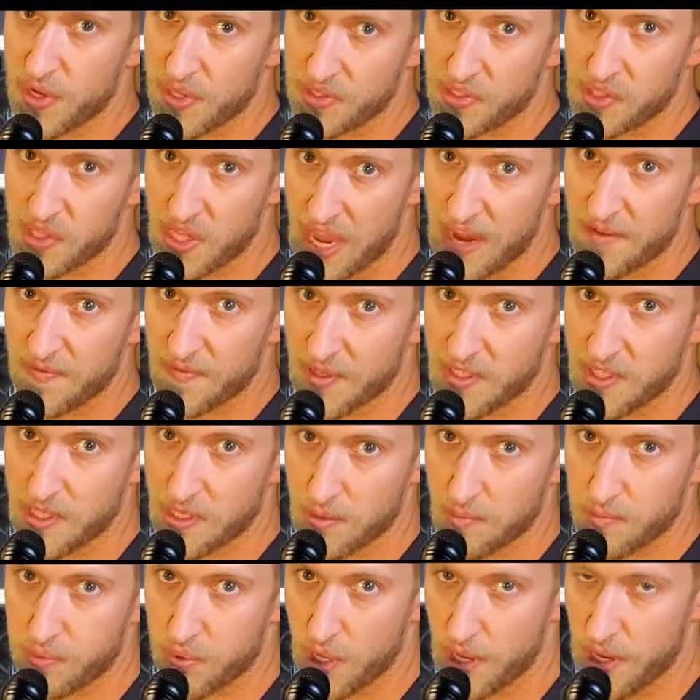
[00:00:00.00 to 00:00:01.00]
life into
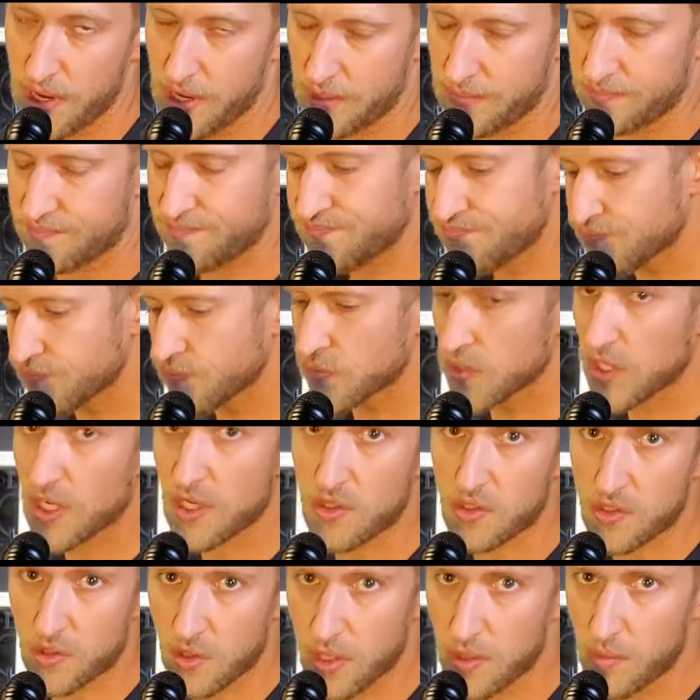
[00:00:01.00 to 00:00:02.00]
your playing.
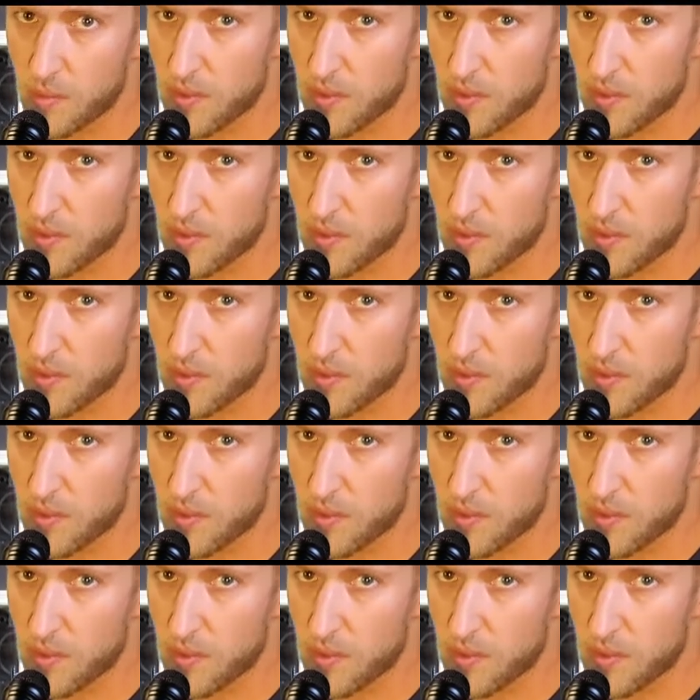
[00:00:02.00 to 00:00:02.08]
So here we